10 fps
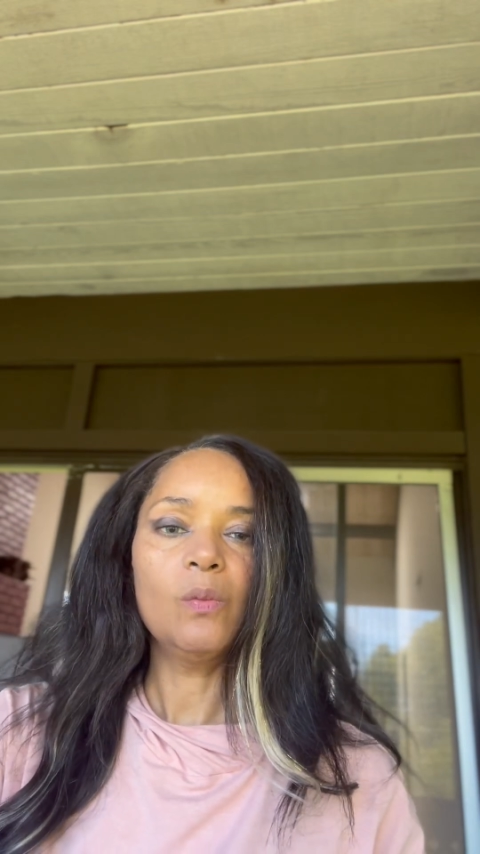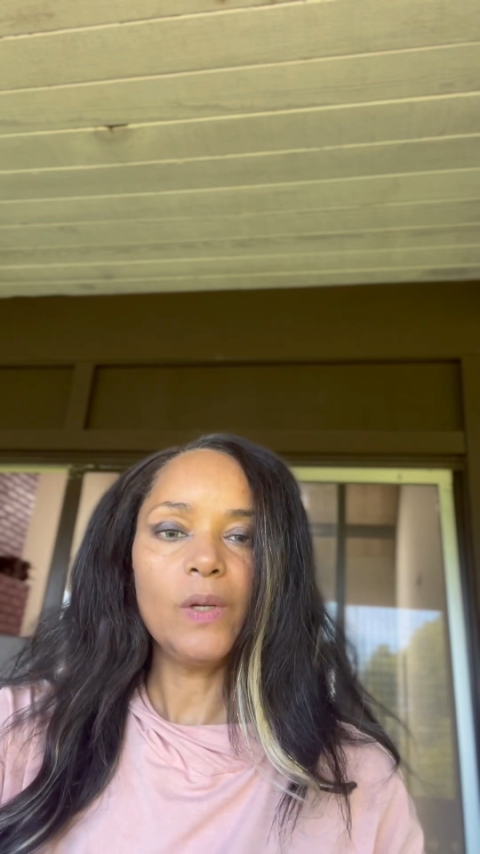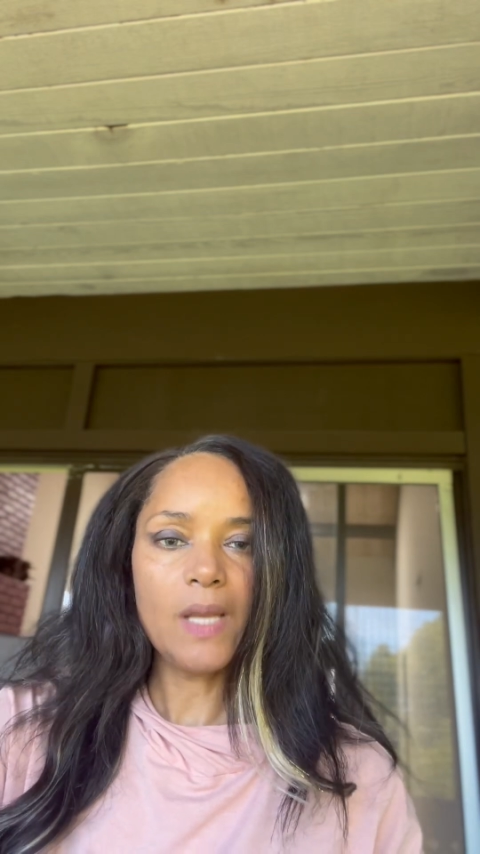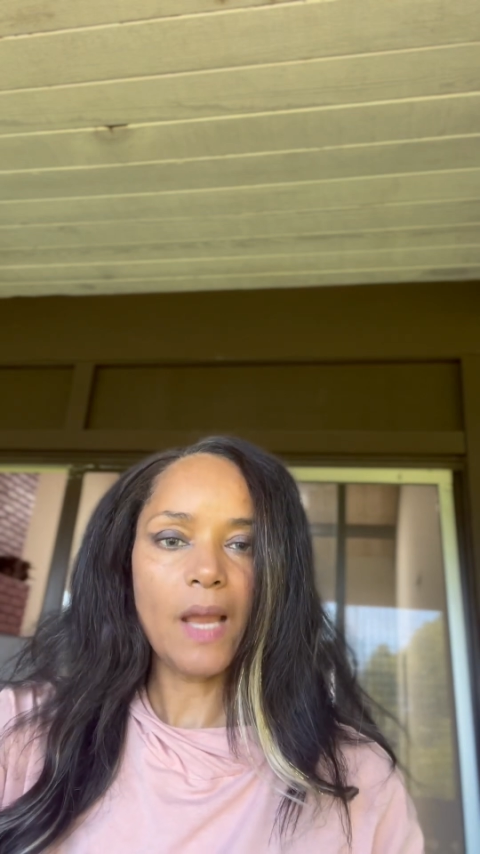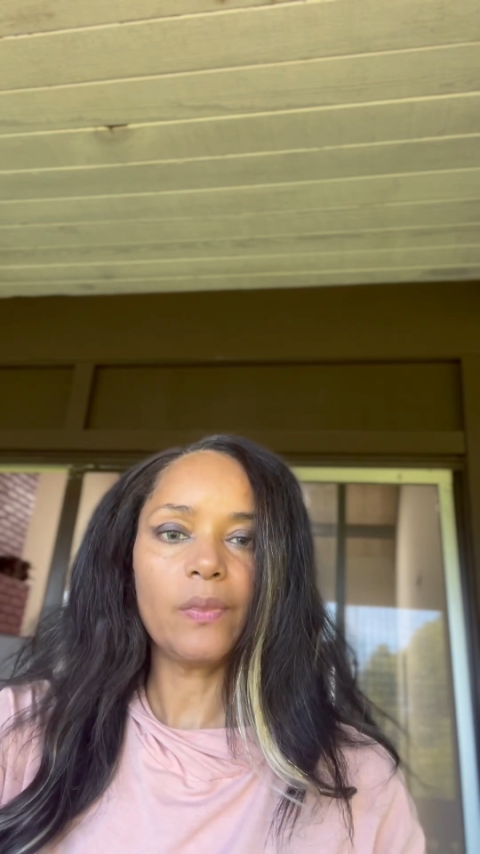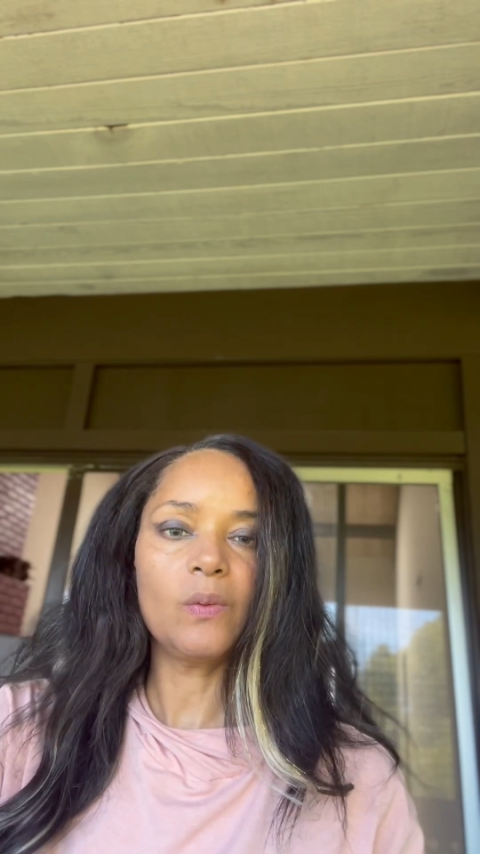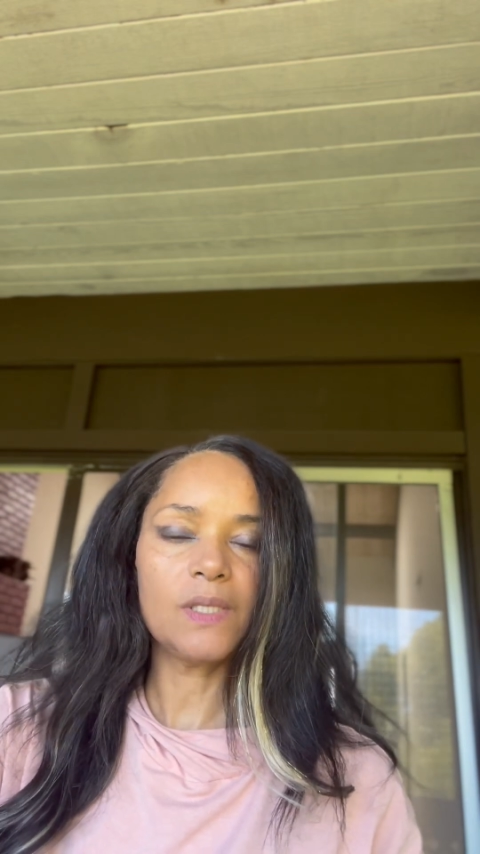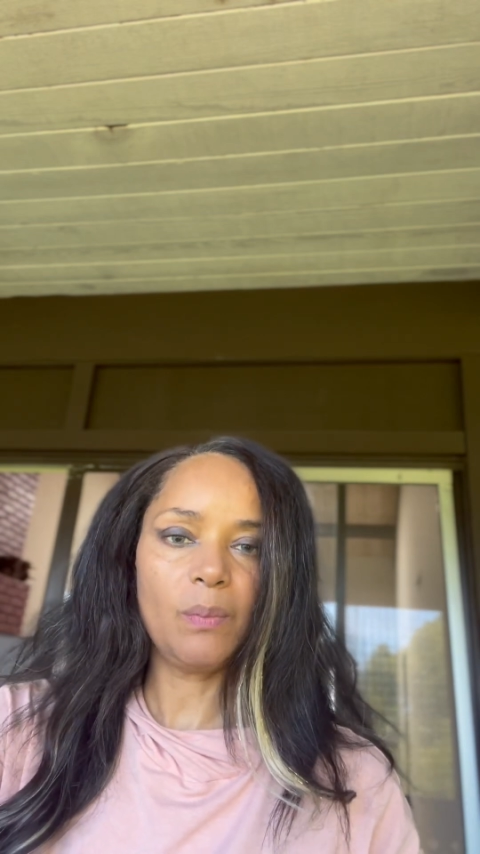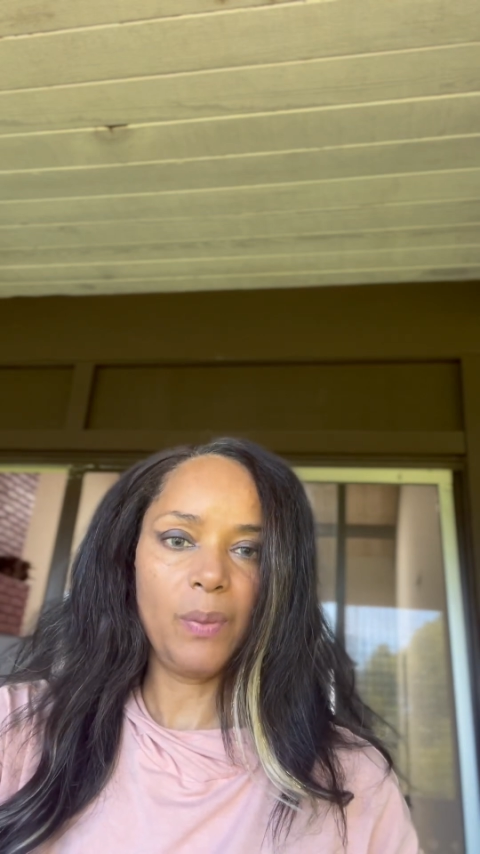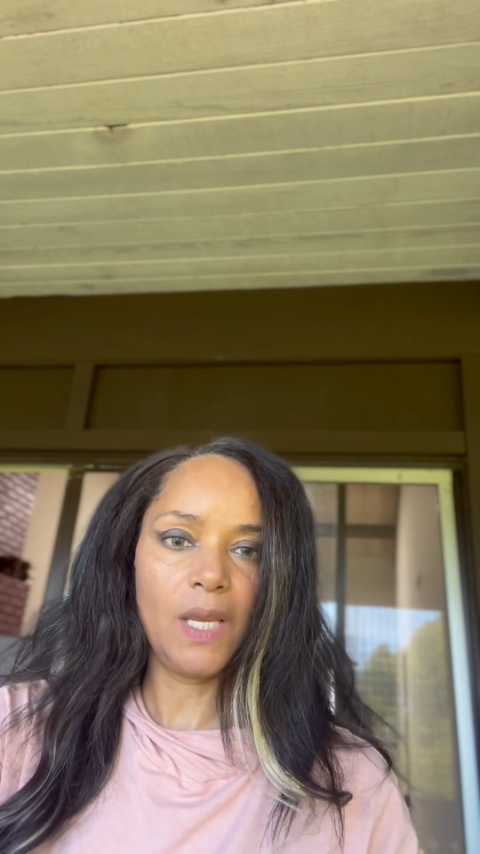we
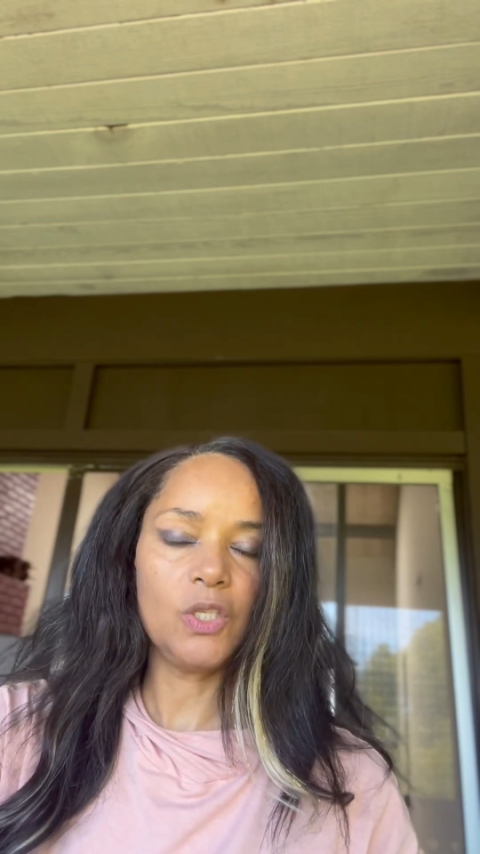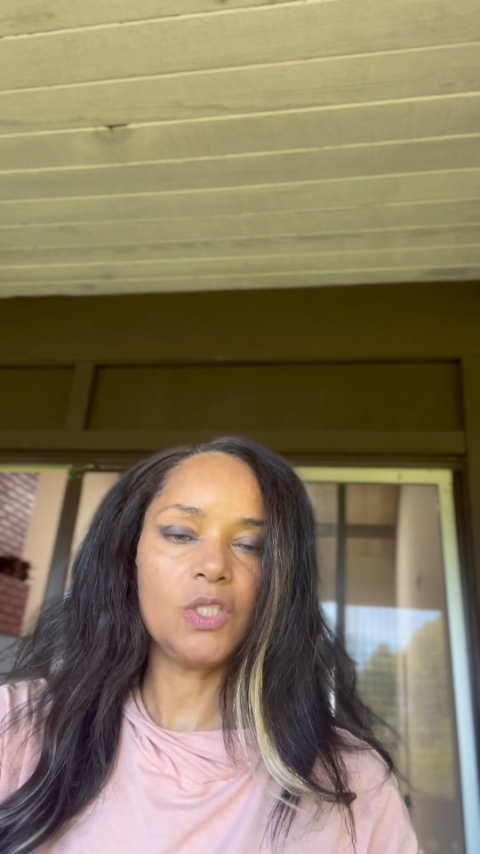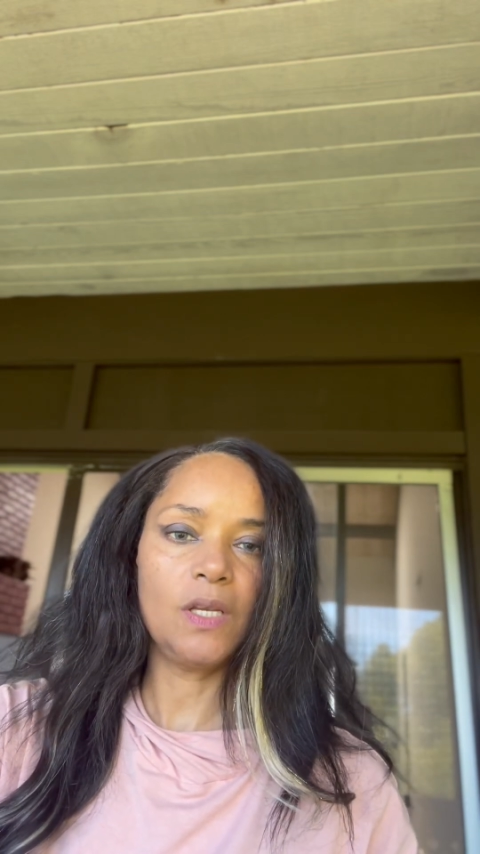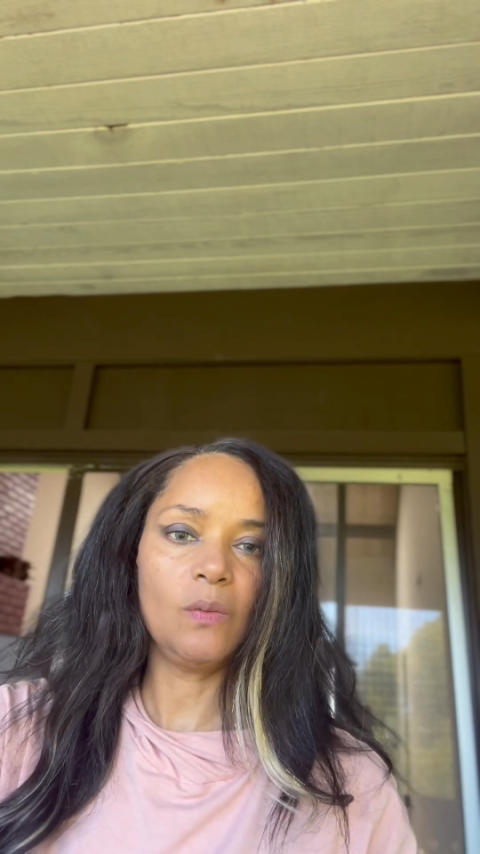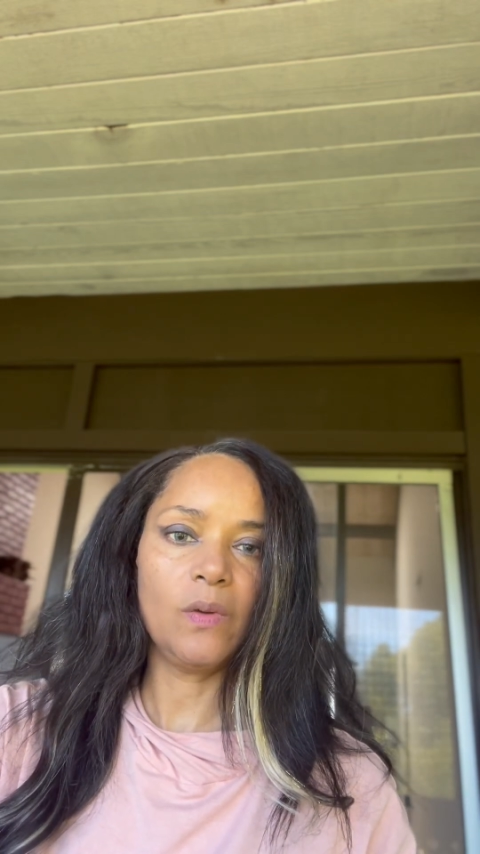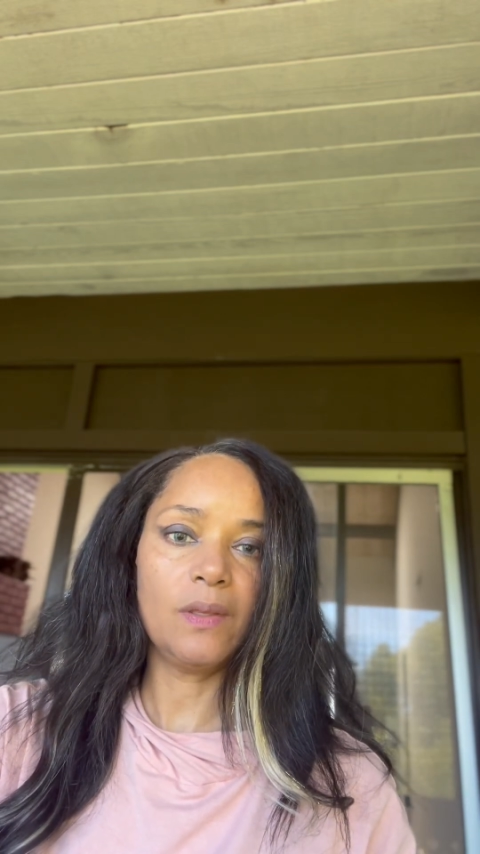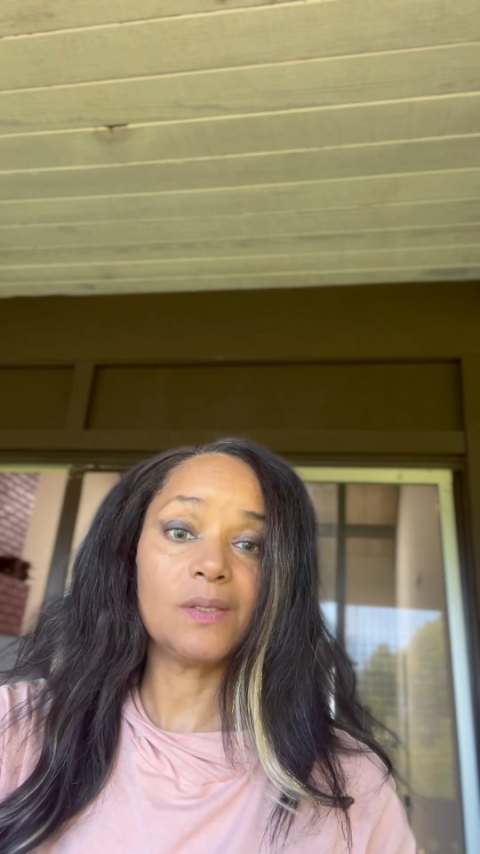diagnose a patient with